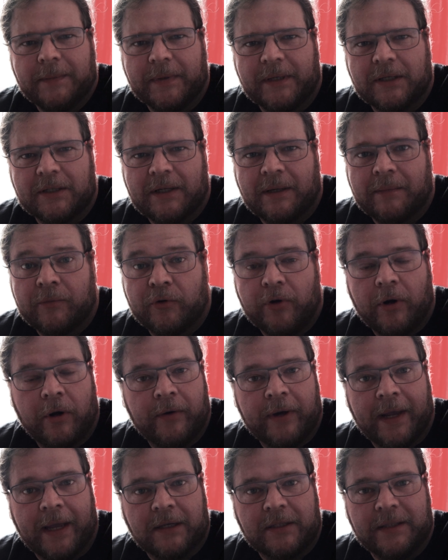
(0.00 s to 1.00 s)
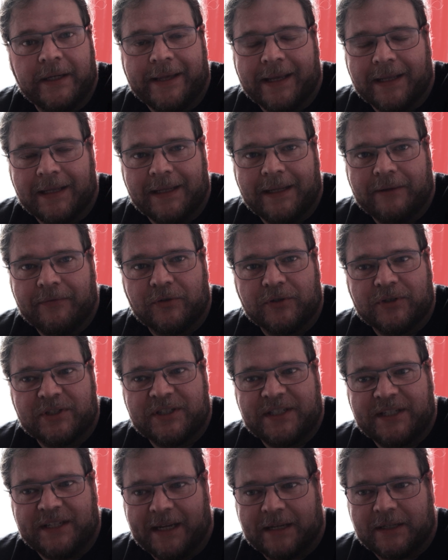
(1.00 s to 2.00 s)
because I'm rowing actually at a level
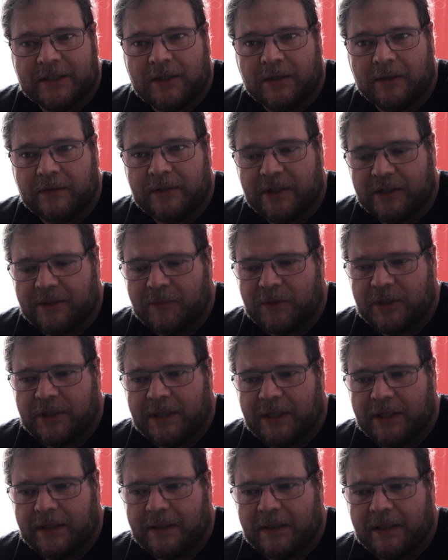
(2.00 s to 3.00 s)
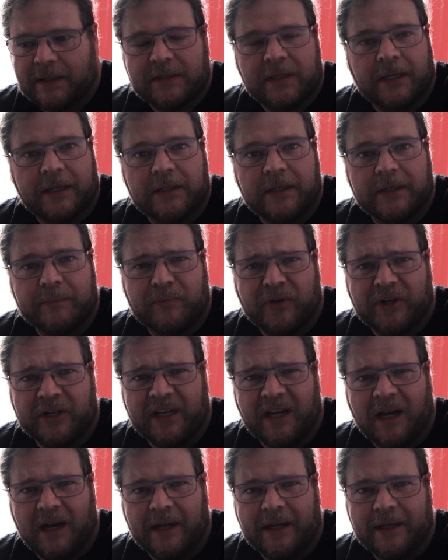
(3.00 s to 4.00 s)
6, so on this machine that's actually
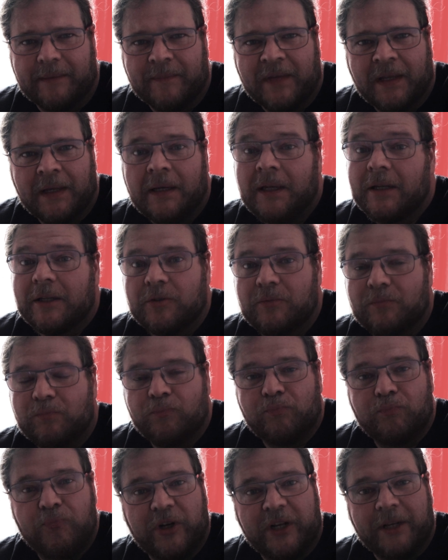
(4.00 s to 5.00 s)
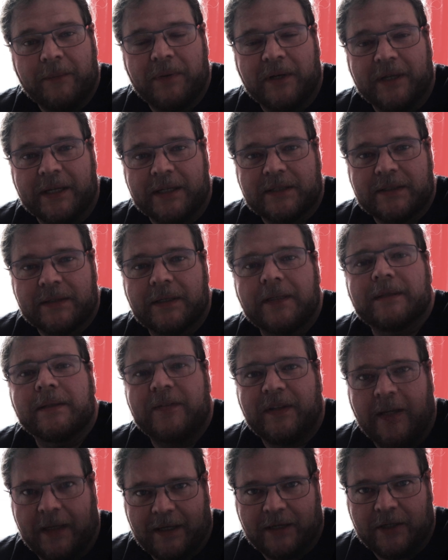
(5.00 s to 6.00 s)
pretty high. So I'm pretty pleased
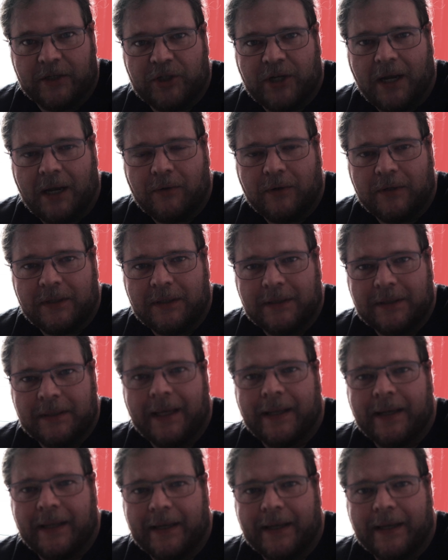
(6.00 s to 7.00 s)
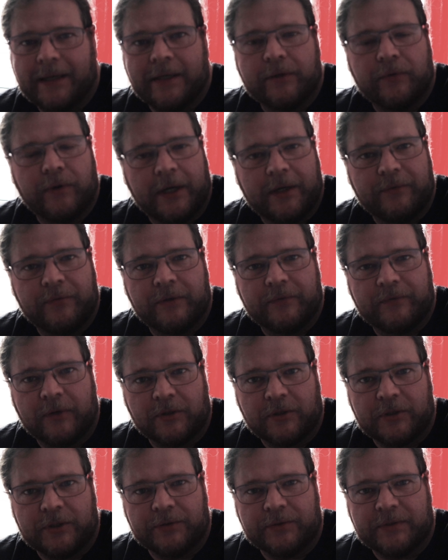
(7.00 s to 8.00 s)
taking a shower and then getting ready for the
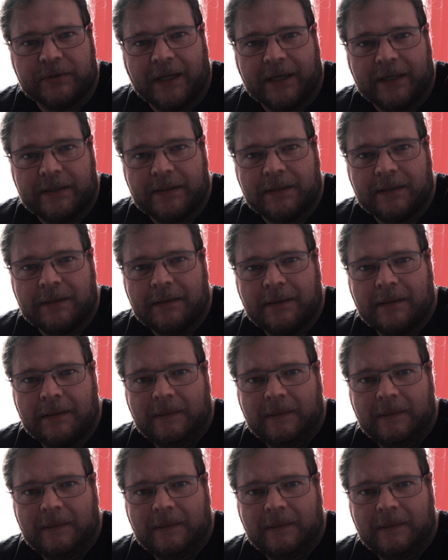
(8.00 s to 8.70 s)
photo shoot tonight.